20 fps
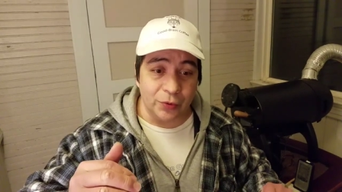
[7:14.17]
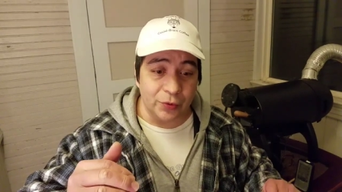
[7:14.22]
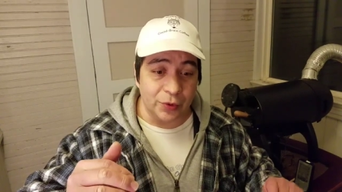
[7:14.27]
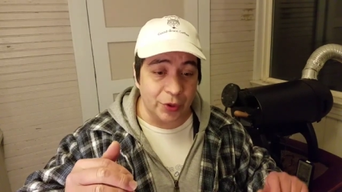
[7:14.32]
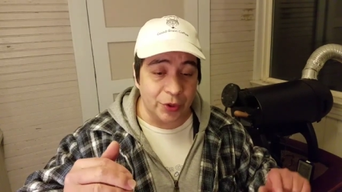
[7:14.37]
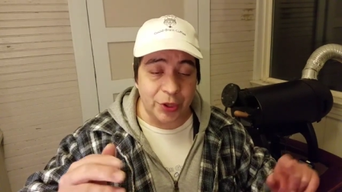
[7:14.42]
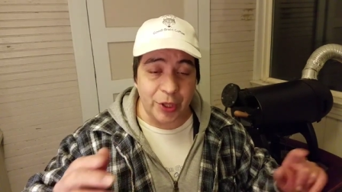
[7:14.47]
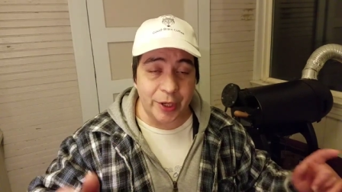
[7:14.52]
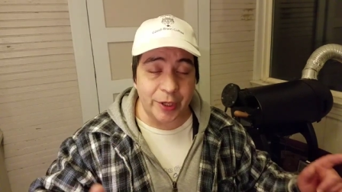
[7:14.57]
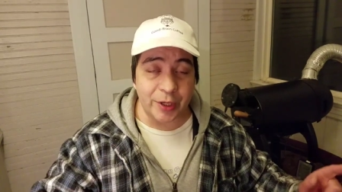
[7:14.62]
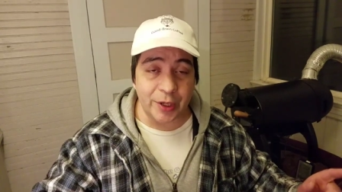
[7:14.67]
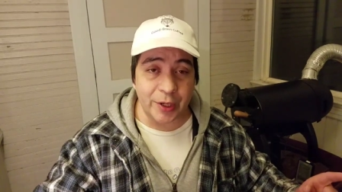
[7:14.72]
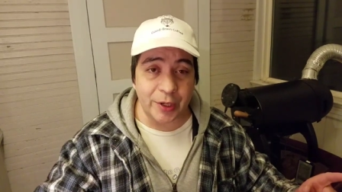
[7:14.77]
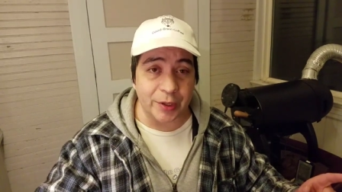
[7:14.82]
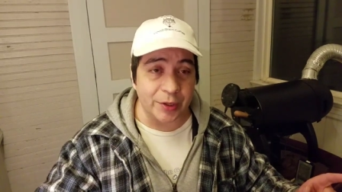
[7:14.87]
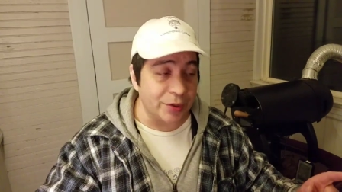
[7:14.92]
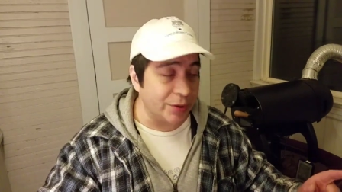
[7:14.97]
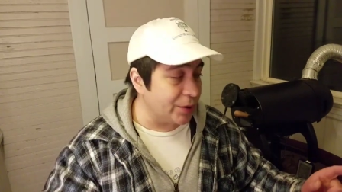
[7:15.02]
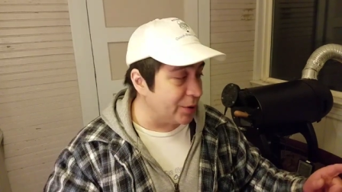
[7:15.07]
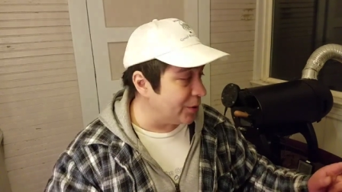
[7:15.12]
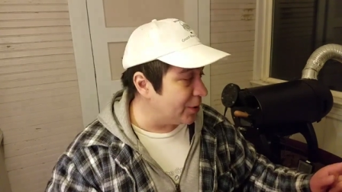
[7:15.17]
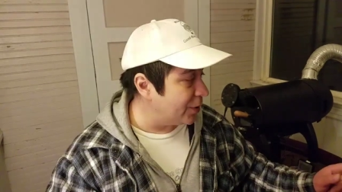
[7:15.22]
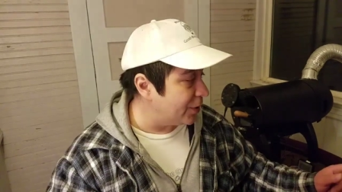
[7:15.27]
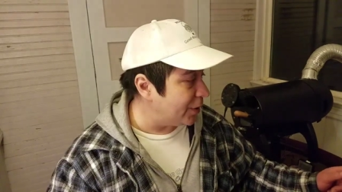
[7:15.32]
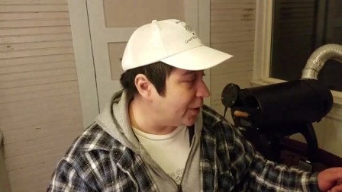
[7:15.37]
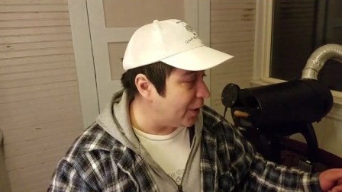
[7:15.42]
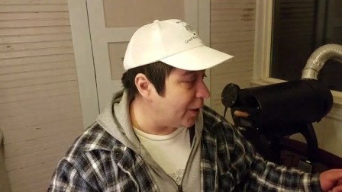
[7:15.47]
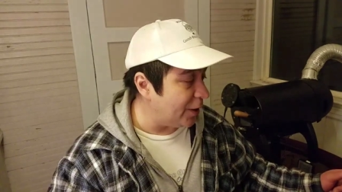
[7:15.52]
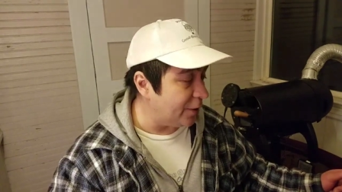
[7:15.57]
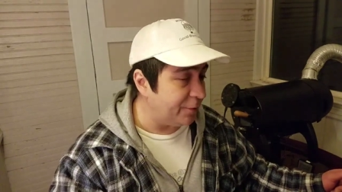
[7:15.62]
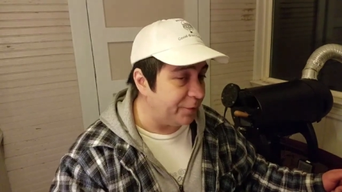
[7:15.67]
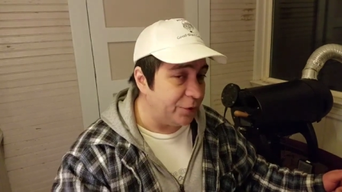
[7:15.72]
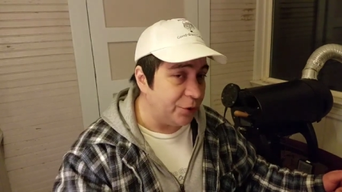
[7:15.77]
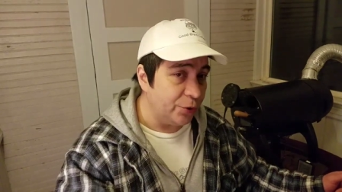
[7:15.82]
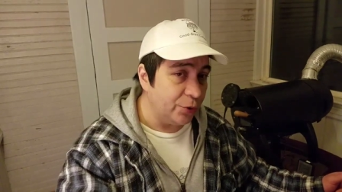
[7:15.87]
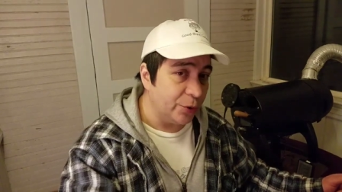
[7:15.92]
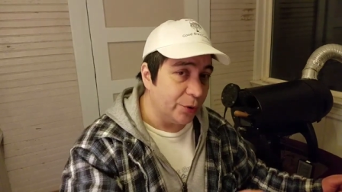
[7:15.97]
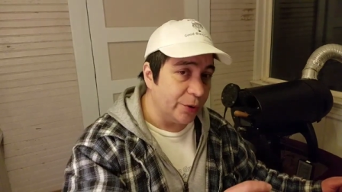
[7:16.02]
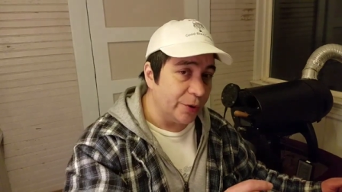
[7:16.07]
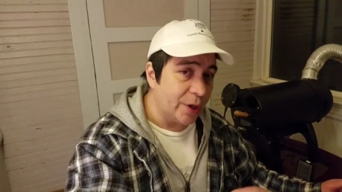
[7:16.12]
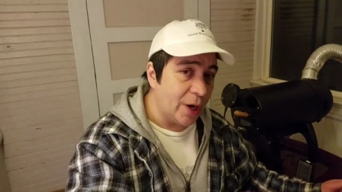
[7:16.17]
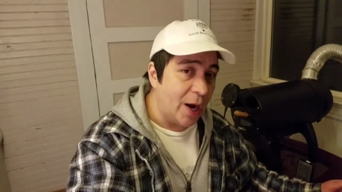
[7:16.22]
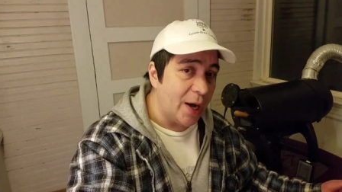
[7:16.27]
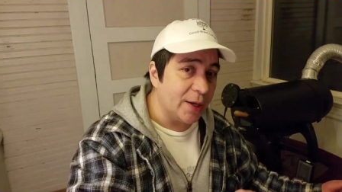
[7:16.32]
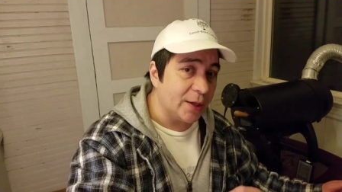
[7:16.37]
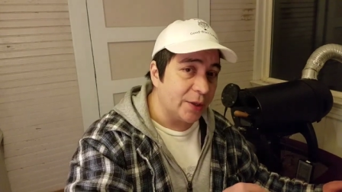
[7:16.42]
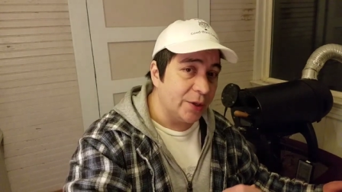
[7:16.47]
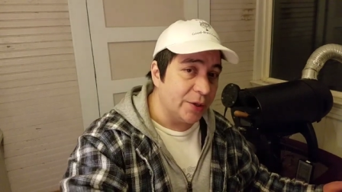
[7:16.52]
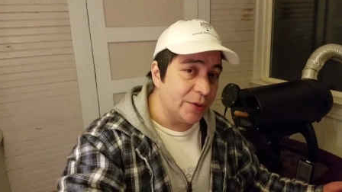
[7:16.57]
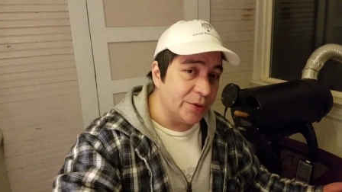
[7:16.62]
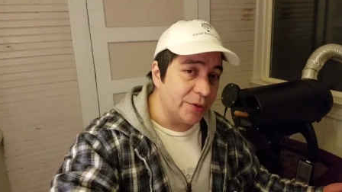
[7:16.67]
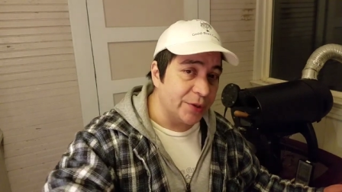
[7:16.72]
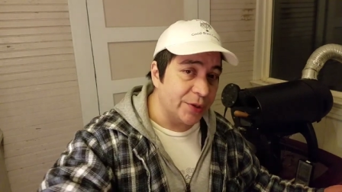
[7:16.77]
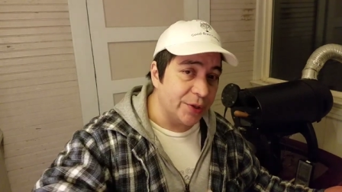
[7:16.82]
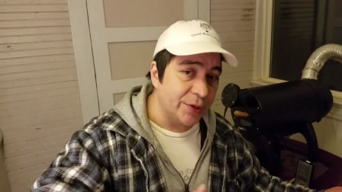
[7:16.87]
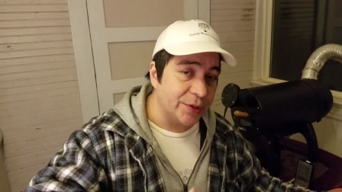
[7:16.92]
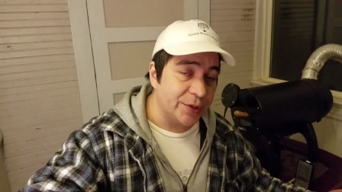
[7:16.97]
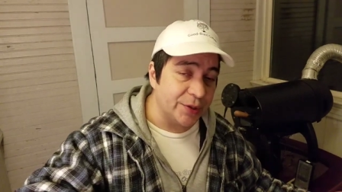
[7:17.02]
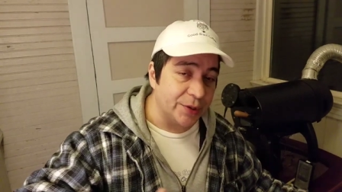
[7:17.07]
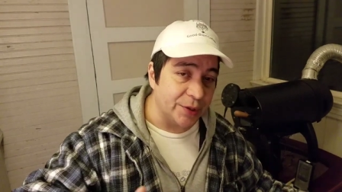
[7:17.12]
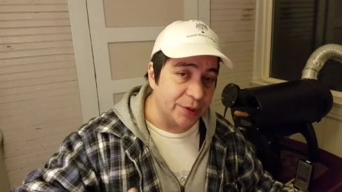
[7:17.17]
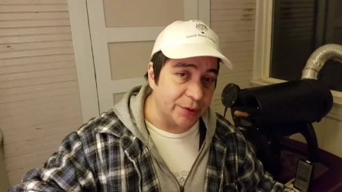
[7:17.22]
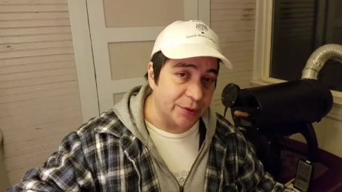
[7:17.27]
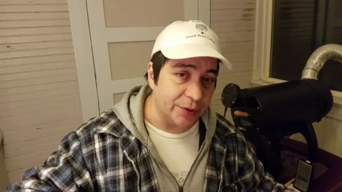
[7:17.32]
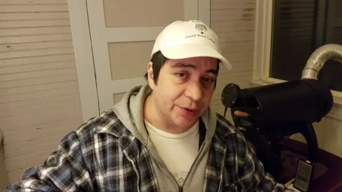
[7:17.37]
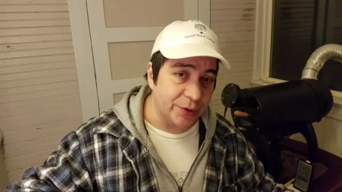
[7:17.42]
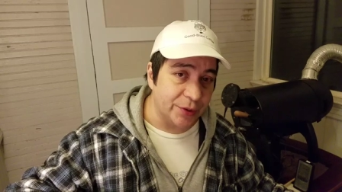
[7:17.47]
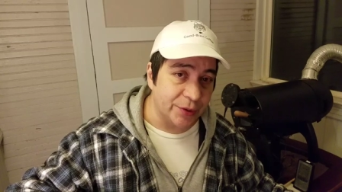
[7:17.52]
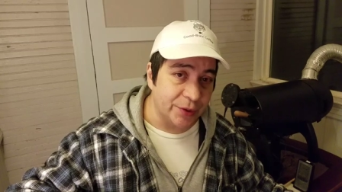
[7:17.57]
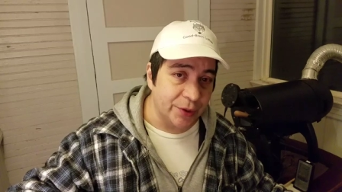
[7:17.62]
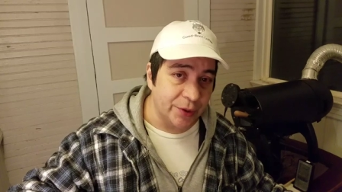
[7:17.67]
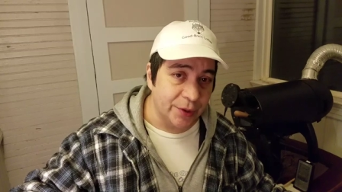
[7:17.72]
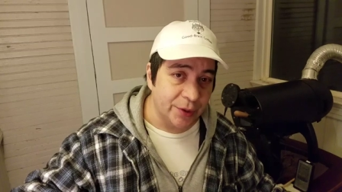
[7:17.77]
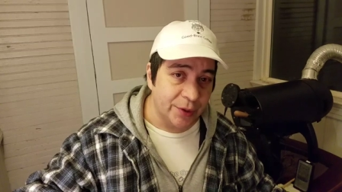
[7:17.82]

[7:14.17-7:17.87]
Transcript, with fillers: the thing is, if you're not consistent